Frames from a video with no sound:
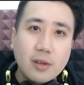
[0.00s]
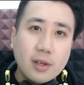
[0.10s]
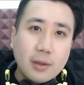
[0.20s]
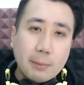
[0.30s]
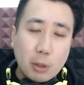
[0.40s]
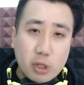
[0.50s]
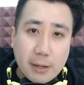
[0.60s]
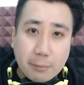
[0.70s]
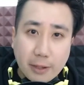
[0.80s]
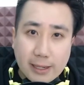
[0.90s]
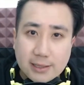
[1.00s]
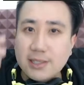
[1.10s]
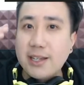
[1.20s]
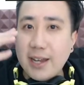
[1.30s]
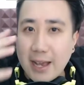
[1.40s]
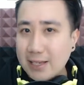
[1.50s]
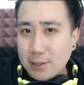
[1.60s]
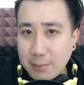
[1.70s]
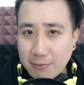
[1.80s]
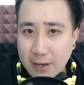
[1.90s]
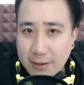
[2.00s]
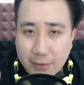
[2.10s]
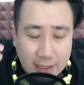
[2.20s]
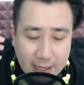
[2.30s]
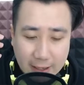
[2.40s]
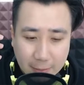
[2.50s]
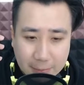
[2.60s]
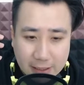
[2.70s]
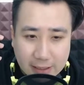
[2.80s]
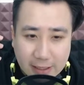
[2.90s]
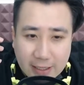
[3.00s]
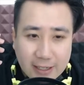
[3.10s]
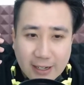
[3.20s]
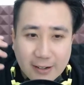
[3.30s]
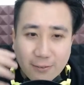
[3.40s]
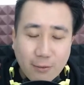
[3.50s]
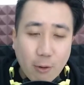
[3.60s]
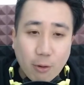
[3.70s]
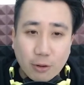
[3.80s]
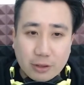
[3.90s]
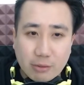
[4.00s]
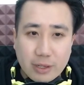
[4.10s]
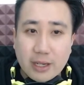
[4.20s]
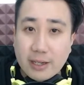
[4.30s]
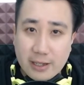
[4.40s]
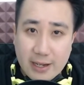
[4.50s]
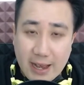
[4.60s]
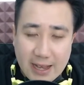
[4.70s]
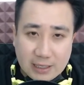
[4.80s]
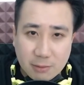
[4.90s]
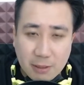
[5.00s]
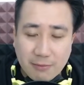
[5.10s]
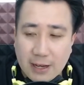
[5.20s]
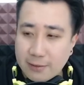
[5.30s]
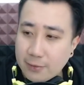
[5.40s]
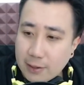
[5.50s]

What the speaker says: Boujack Brigades. It has to be 5. It cannot be 4 or 3. It has to be 5.